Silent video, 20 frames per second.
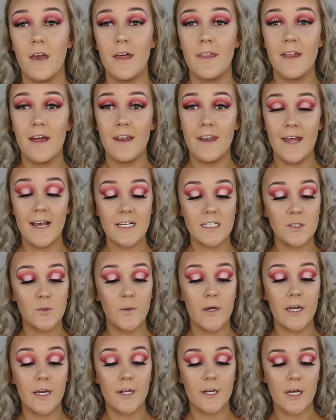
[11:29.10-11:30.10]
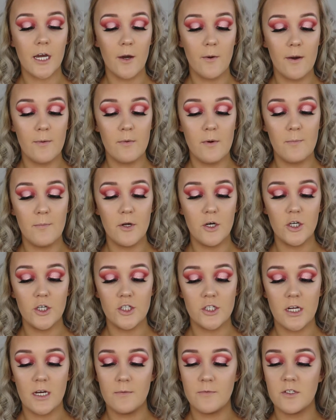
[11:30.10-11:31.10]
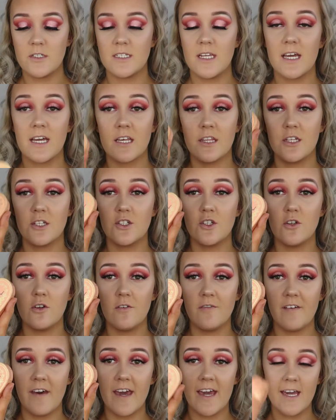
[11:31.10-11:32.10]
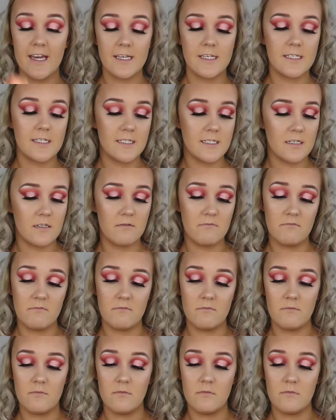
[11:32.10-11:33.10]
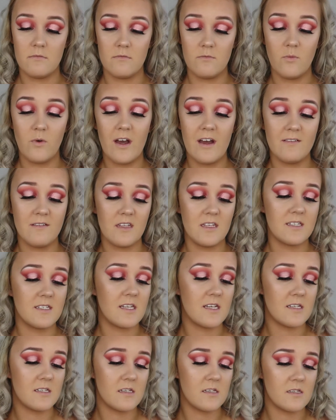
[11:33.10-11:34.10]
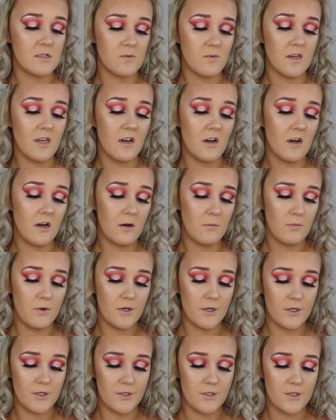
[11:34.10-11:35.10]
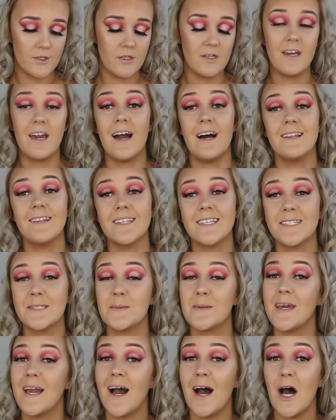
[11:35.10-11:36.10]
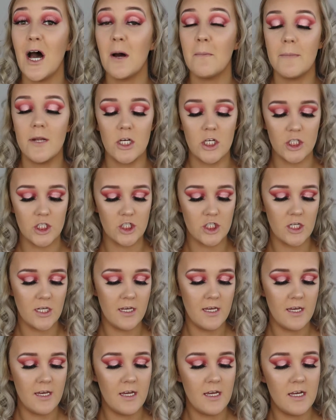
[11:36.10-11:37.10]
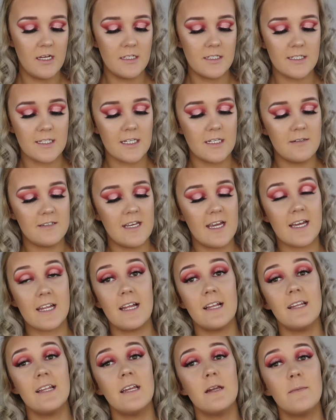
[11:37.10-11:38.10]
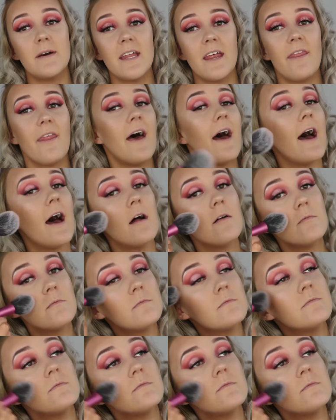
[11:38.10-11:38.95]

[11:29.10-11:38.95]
And then next we're going to go in with blush. I'm just taking the Too Faced, whatever this is, the Sweetheart blush. Yeah, the Sweetheart blush. Just going to be taking a little bit of that